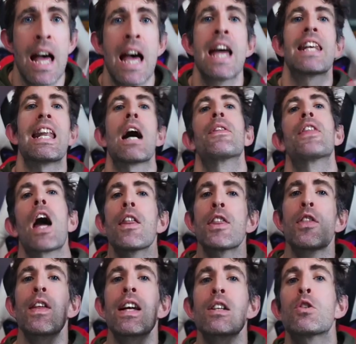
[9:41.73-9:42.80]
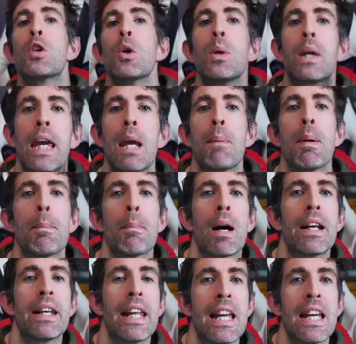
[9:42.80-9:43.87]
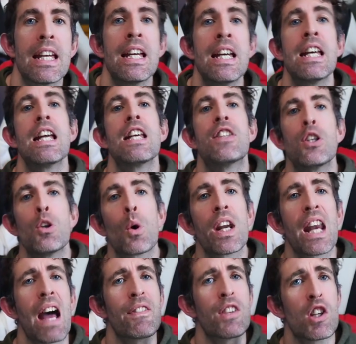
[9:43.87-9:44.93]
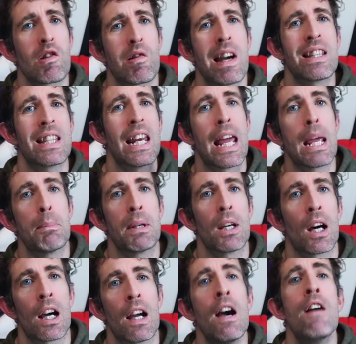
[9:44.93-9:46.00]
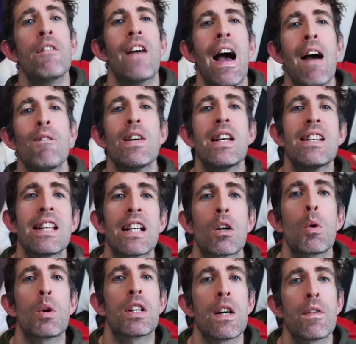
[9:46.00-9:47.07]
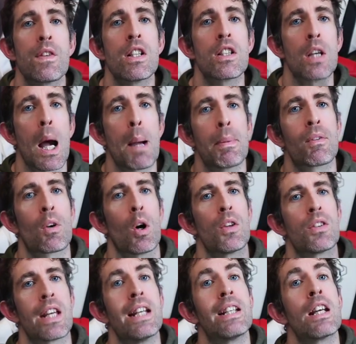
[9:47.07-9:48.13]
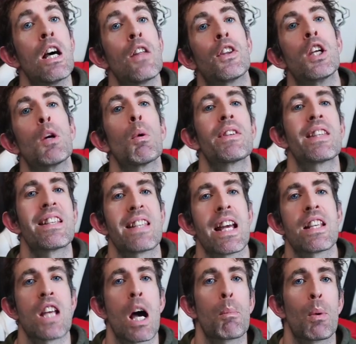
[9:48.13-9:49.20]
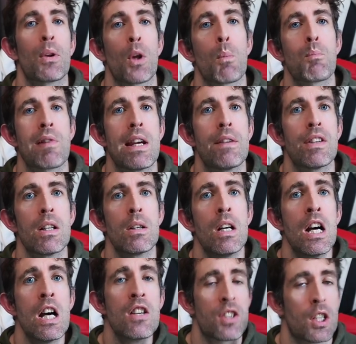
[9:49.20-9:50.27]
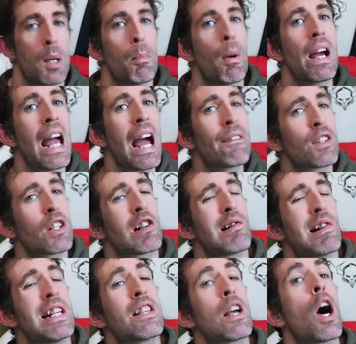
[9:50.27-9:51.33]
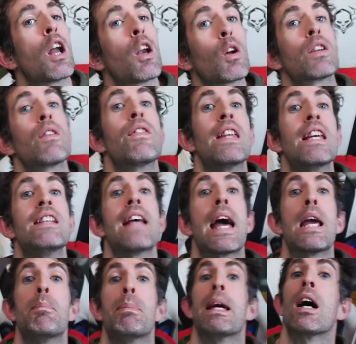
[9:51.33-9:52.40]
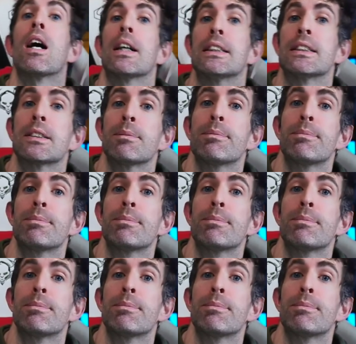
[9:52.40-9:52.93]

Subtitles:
Now, the other thing to keep in mind here is that you're going to have to create an API for every single different type of content that you want to set up with your preview. So you might have to create a lot of these APIs.